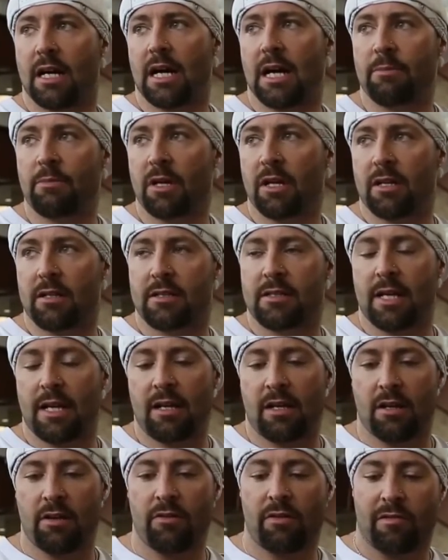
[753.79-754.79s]
I'm going to
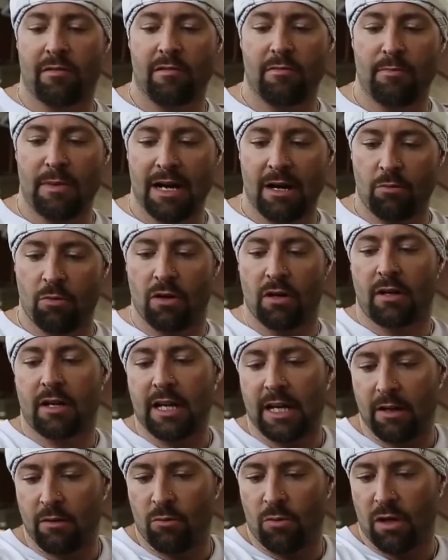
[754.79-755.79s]
take you through my
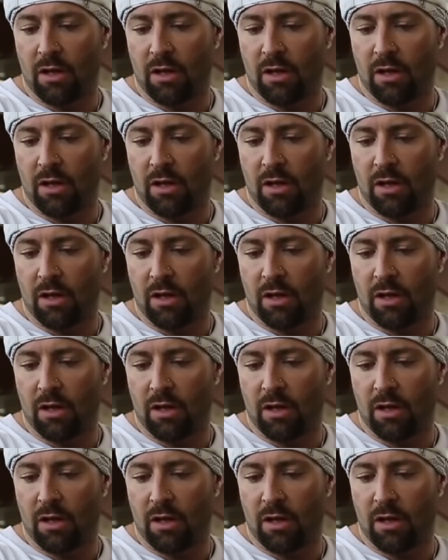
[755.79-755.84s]
workout